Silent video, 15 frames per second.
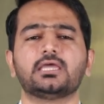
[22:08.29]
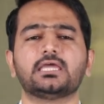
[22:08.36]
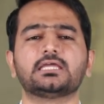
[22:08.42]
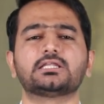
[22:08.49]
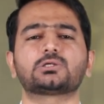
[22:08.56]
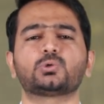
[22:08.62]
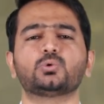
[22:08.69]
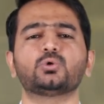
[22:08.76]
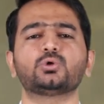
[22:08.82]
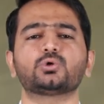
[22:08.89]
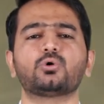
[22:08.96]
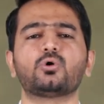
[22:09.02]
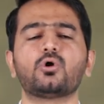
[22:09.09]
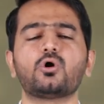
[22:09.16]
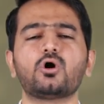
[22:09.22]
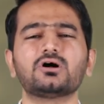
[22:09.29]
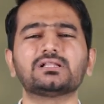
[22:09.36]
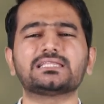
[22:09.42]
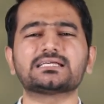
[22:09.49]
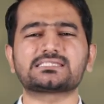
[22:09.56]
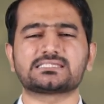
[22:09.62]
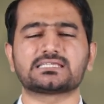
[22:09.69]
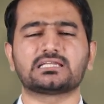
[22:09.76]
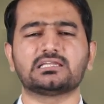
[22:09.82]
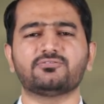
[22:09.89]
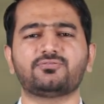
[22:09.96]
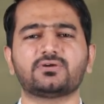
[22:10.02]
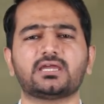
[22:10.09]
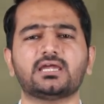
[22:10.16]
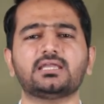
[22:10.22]
Include all the
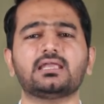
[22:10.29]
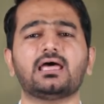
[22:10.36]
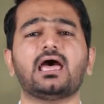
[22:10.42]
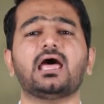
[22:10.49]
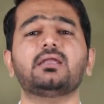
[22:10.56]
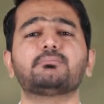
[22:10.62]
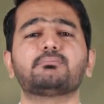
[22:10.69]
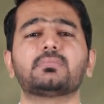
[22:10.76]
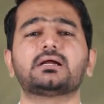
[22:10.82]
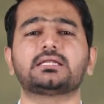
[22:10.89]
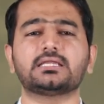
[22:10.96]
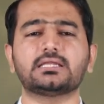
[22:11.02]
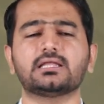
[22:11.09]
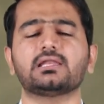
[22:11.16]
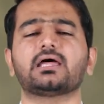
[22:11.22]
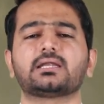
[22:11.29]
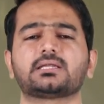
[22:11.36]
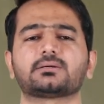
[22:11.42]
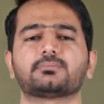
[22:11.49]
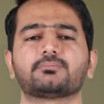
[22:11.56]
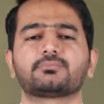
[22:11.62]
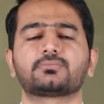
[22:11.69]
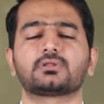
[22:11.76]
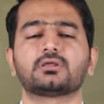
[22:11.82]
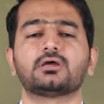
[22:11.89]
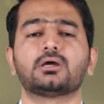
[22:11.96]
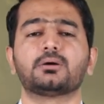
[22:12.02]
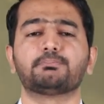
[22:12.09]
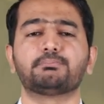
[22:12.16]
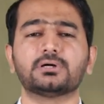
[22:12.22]
significant and material items,
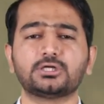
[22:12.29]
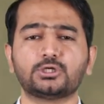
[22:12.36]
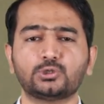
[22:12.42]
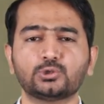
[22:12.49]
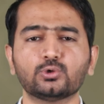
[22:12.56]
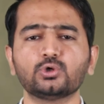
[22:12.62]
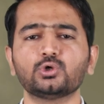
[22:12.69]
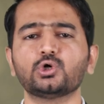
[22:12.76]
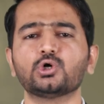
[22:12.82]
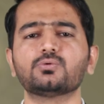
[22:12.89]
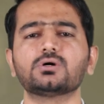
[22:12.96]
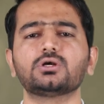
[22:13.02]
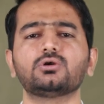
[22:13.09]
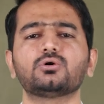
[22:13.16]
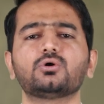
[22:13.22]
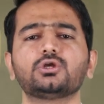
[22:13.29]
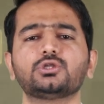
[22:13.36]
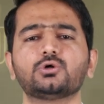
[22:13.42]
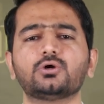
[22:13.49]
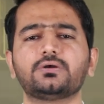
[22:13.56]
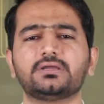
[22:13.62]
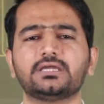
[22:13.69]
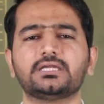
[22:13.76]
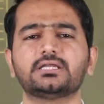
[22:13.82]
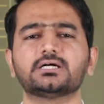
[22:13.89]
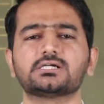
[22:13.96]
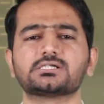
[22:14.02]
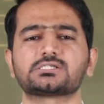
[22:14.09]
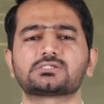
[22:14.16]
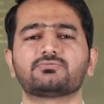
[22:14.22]
but don't overload your
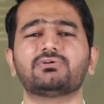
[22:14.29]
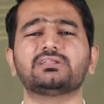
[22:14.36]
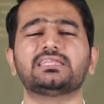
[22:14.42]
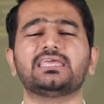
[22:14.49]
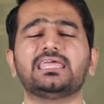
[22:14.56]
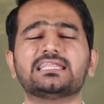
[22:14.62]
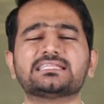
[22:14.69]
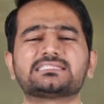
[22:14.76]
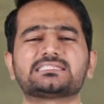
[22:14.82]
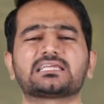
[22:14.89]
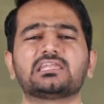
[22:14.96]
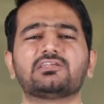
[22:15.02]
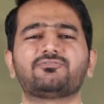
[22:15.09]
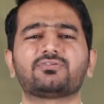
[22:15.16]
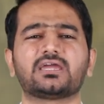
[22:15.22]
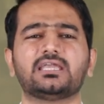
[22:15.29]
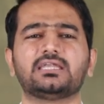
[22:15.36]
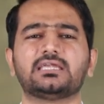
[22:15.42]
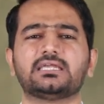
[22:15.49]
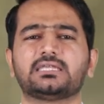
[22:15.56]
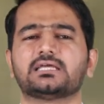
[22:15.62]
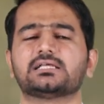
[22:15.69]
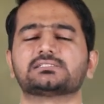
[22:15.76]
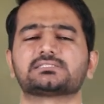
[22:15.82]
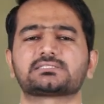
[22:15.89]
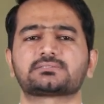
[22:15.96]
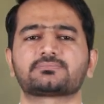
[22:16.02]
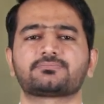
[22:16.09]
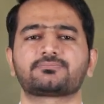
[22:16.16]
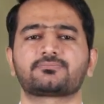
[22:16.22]
readers with insignificant details.